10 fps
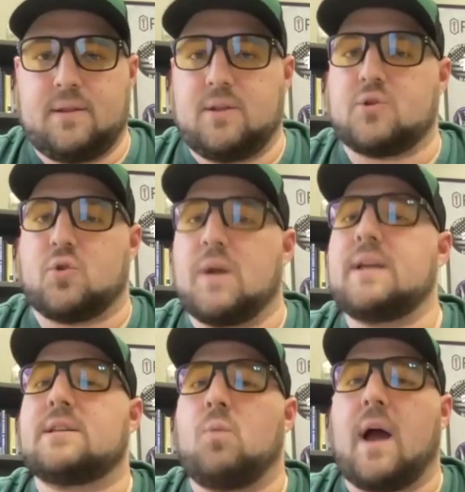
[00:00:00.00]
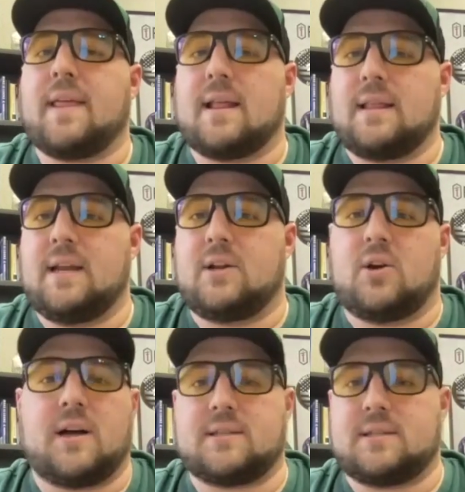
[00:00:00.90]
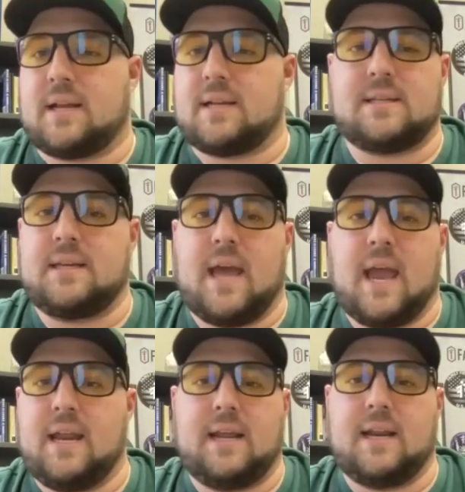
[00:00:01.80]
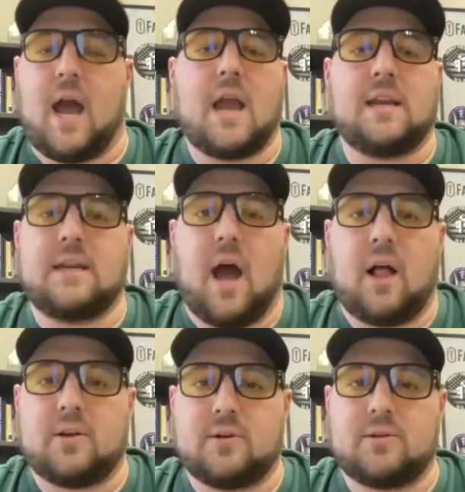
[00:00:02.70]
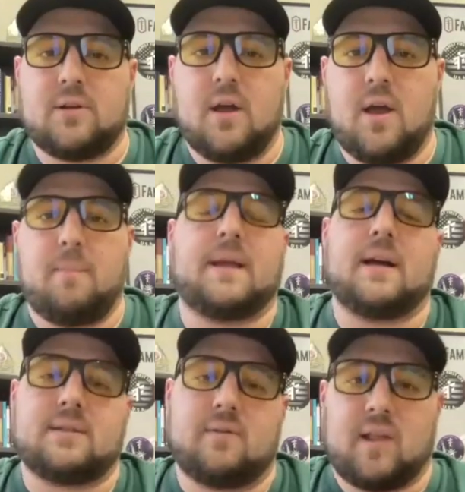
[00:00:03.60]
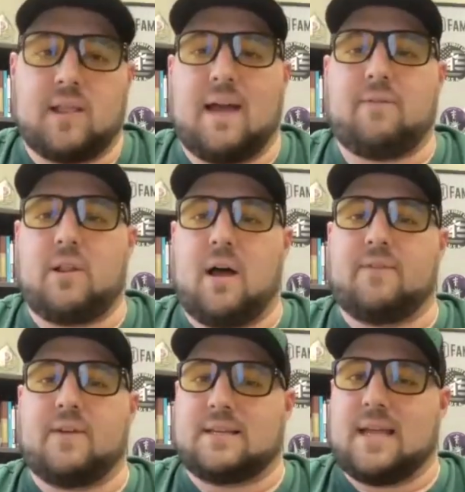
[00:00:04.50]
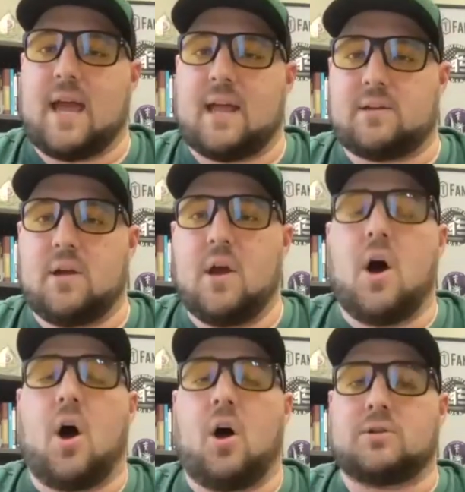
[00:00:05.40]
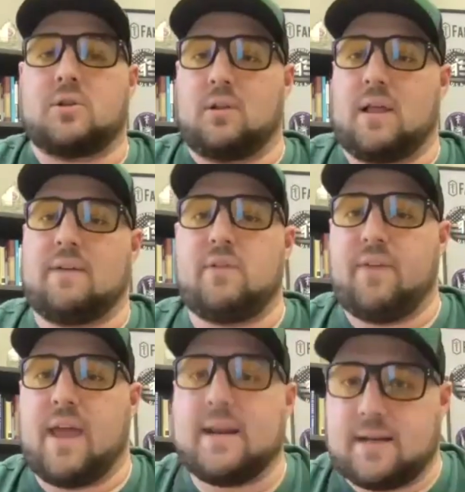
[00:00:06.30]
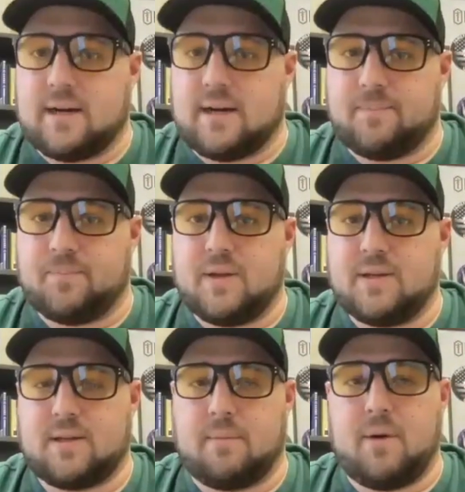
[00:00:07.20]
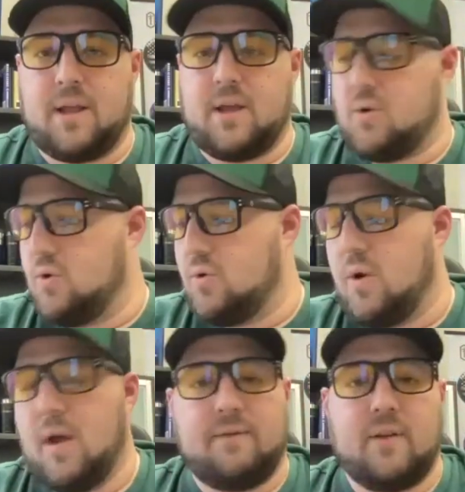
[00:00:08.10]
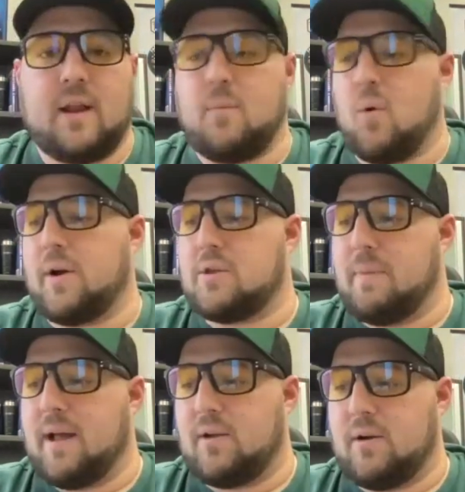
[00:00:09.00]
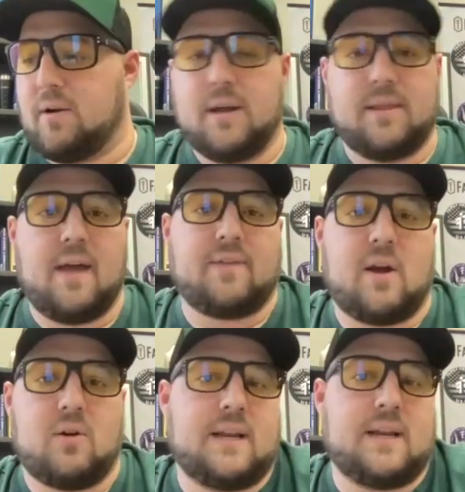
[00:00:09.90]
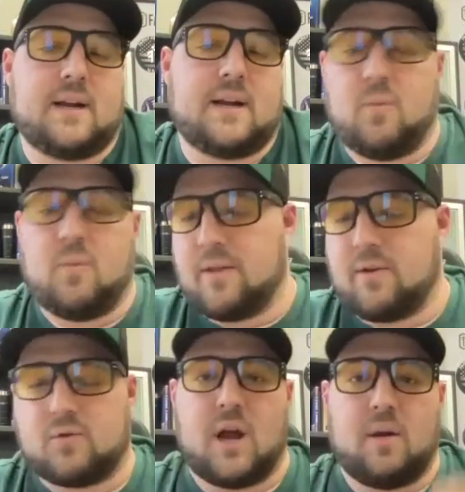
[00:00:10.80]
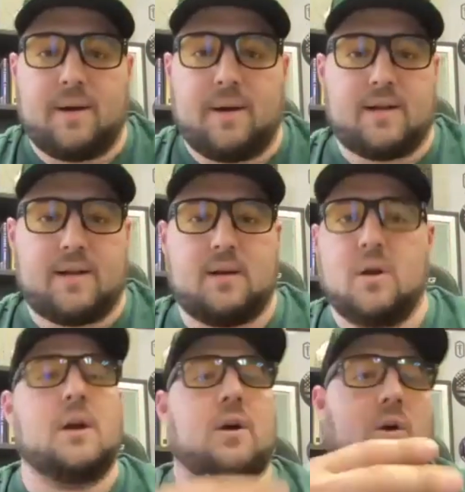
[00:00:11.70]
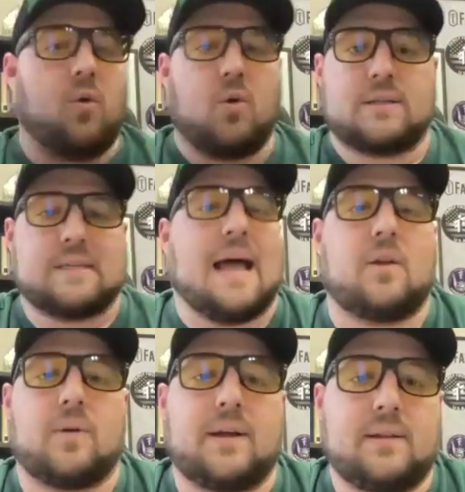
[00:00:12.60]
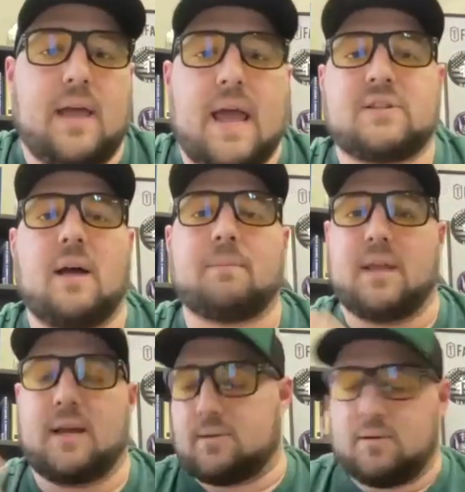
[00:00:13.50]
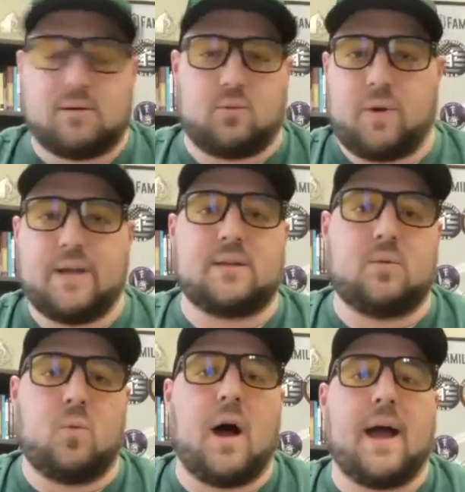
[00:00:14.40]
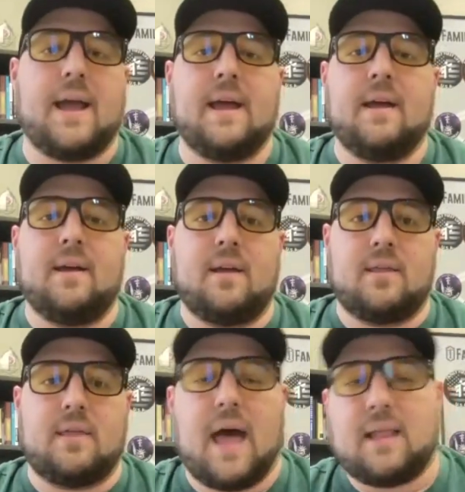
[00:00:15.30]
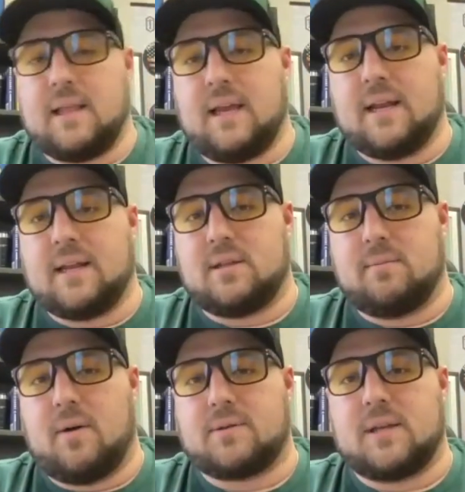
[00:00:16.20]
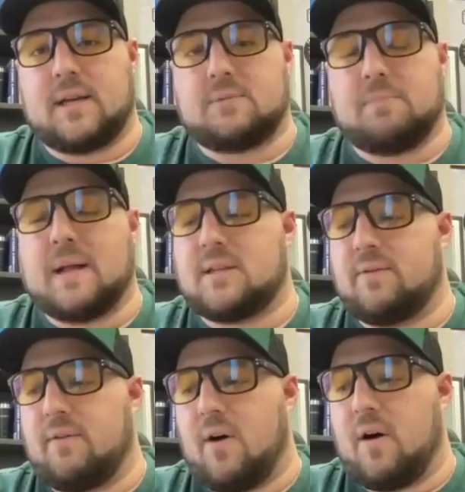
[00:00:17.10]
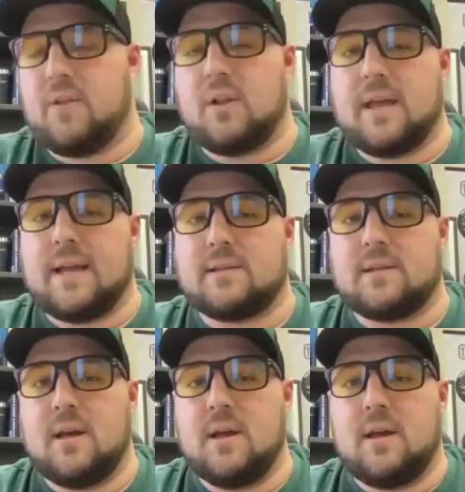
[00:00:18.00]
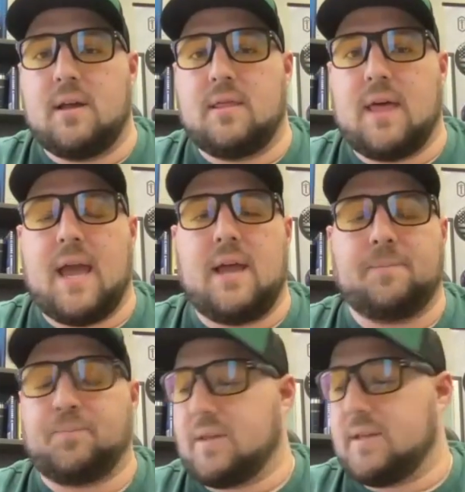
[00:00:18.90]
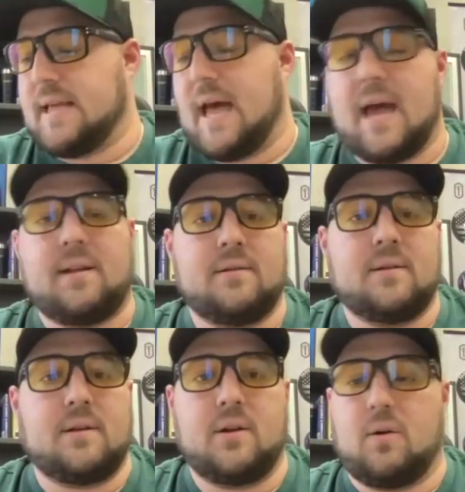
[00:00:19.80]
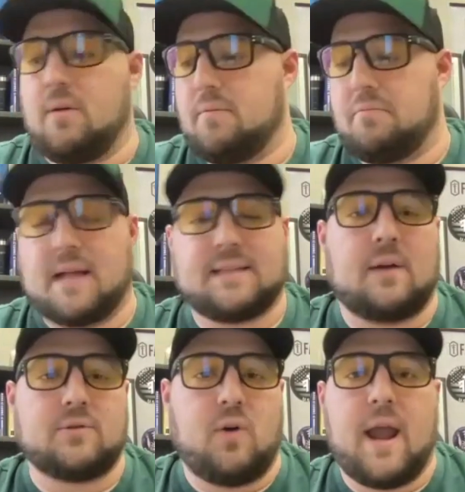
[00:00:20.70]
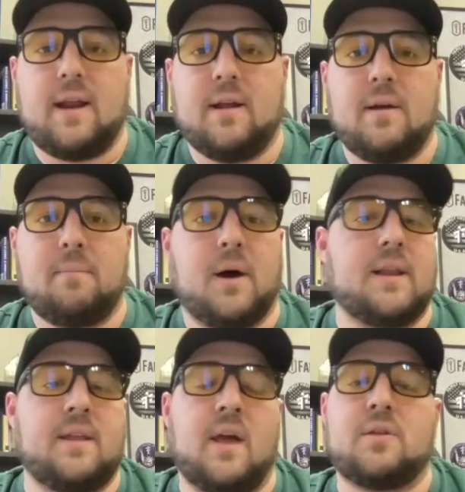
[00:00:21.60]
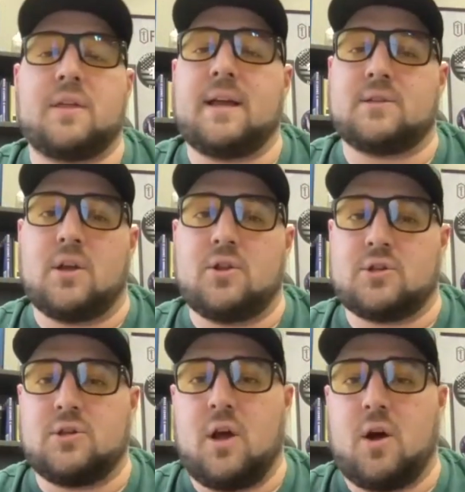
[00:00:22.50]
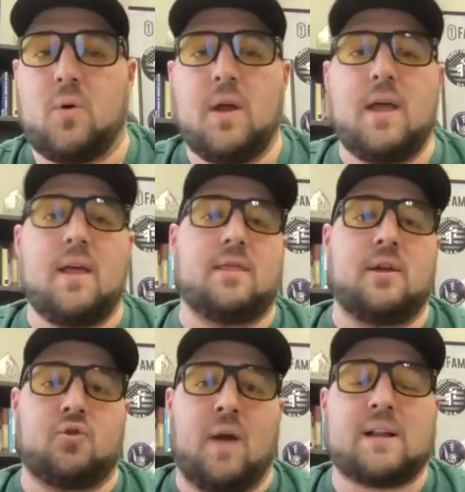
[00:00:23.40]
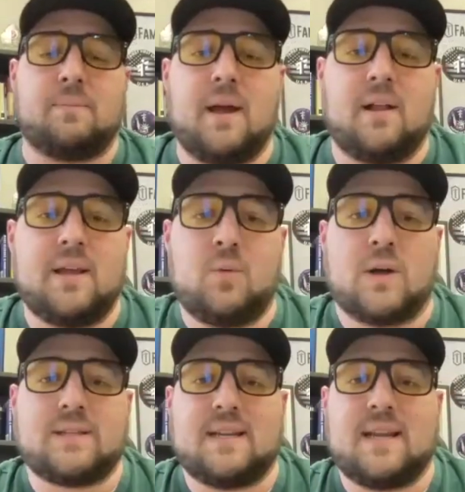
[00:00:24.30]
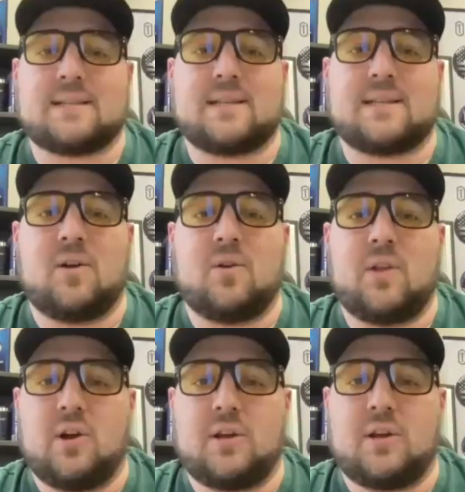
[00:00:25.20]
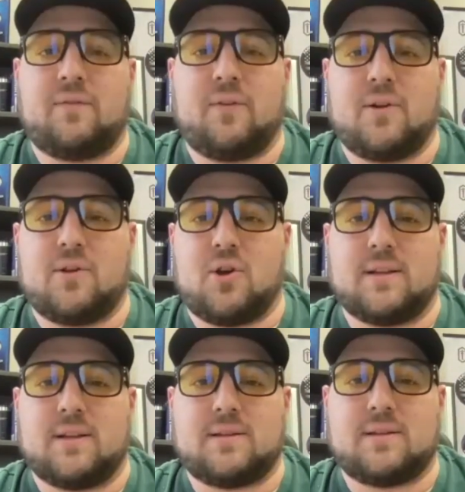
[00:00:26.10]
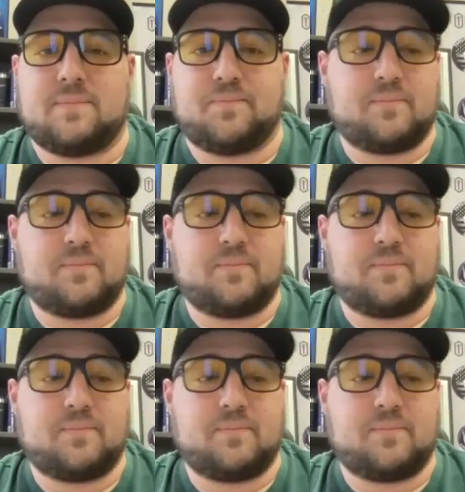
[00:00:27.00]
There's a reason why that lead costs $60, $80, $90, because of the level of intent. Also the level of income. Somebody who filled out a mortgage mailer, they have guaranteed income, whether it's retirement income or a salary. They have something. So there's a reason why that lead is the most expensive of all the leads. They said, that sounds great. But the other thing is, just know the direct mail lead wasn't necessarily looking for insurance.